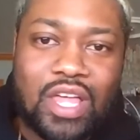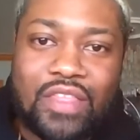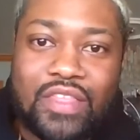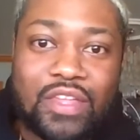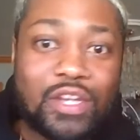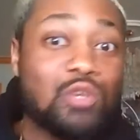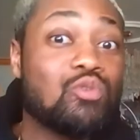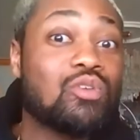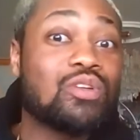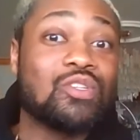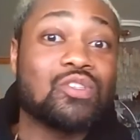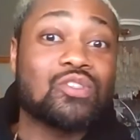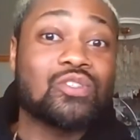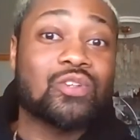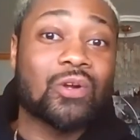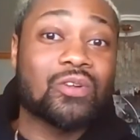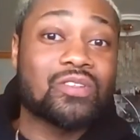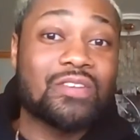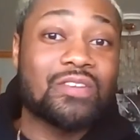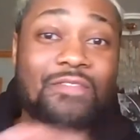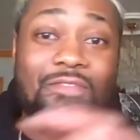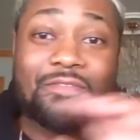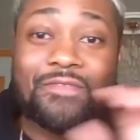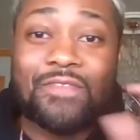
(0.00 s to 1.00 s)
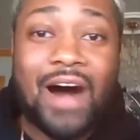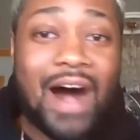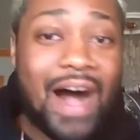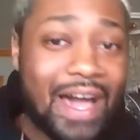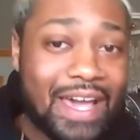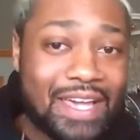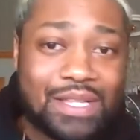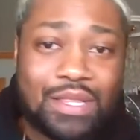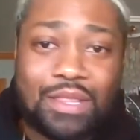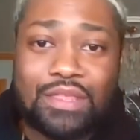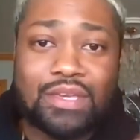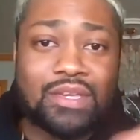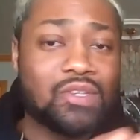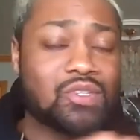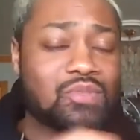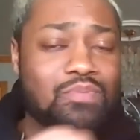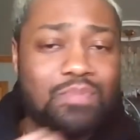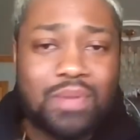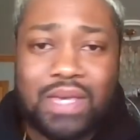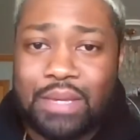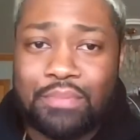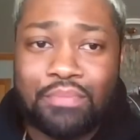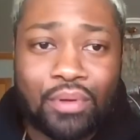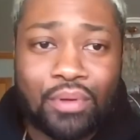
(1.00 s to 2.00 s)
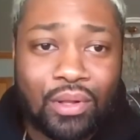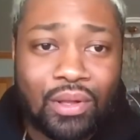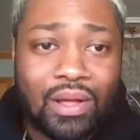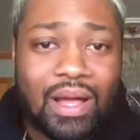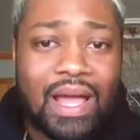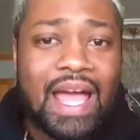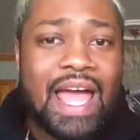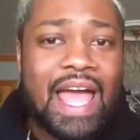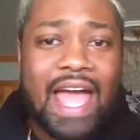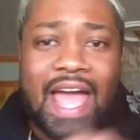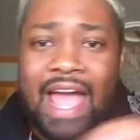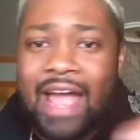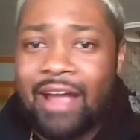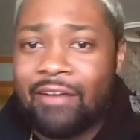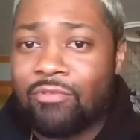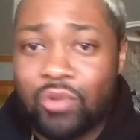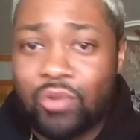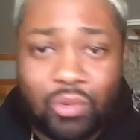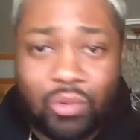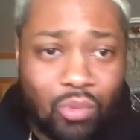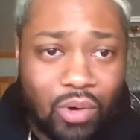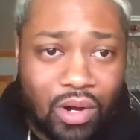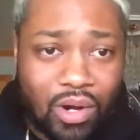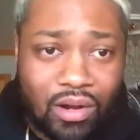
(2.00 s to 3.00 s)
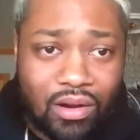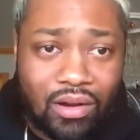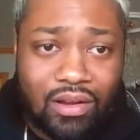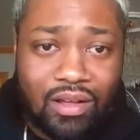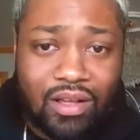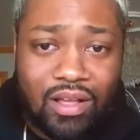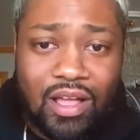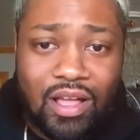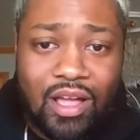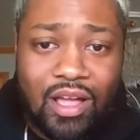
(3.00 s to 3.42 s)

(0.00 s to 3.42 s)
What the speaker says: And then you can start to find these people everywhere,